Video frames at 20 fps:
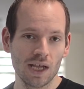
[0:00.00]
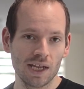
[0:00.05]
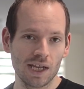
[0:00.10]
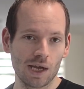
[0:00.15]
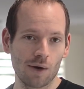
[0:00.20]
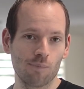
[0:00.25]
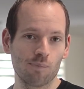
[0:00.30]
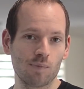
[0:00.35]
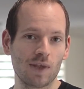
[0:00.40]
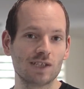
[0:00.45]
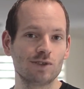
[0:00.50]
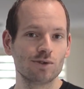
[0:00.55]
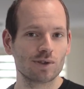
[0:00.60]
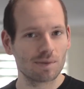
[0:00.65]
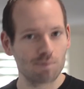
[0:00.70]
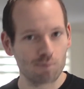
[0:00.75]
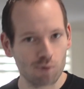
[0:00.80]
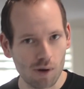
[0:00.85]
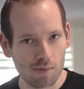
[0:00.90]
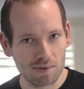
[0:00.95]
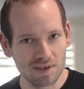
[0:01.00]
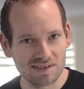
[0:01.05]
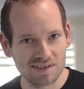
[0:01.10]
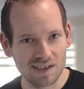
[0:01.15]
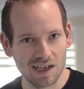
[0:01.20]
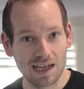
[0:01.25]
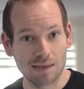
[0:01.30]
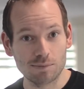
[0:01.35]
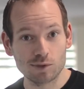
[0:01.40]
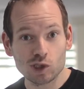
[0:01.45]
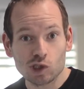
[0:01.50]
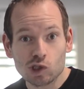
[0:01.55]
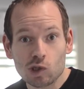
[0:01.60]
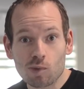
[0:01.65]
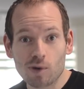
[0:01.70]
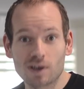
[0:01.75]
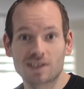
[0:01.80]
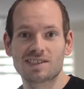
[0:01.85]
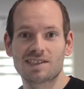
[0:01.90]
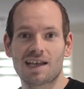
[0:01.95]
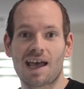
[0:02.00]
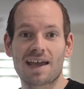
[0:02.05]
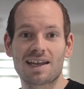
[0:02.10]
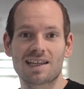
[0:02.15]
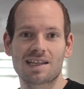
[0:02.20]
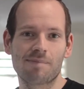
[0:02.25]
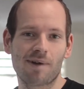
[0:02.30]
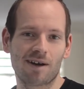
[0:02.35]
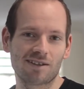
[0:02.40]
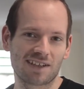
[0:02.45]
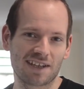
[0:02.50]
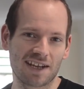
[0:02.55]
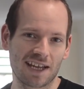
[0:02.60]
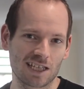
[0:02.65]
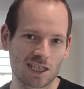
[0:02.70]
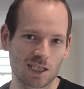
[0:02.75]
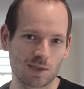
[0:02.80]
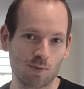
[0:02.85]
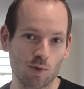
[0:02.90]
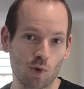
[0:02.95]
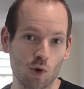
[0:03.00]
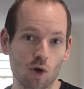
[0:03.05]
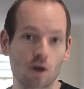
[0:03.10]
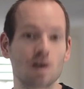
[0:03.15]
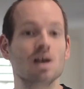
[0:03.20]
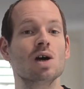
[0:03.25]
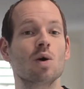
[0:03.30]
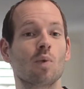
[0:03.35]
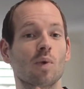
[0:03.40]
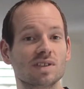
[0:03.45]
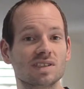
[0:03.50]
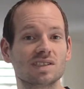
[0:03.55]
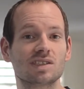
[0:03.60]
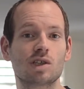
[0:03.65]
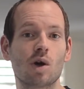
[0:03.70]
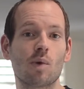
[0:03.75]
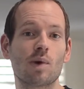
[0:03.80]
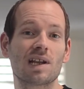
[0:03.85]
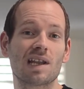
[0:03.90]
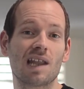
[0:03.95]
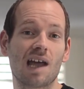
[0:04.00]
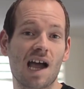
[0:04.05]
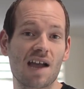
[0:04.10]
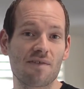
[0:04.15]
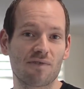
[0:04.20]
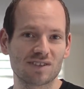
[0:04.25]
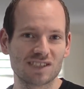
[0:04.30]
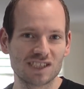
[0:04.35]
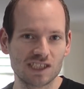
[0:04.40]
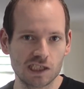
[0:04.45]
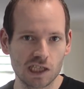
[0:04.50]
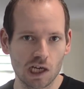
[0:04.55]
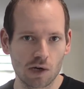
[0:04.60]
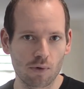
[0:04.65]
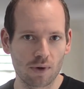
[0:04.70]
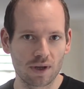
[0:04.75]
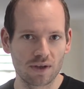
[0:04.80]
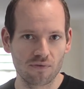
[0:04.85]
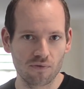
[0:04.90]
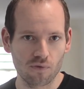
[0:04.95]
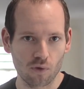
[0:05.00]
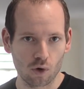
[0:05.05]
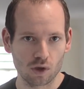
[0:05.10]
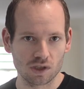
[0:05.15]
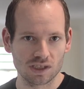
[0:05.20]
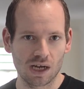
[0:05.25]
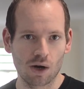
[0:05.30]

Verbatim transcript: Now, as you can probably tell, I'm super excited about Connect Explore, which is going live on January fourth.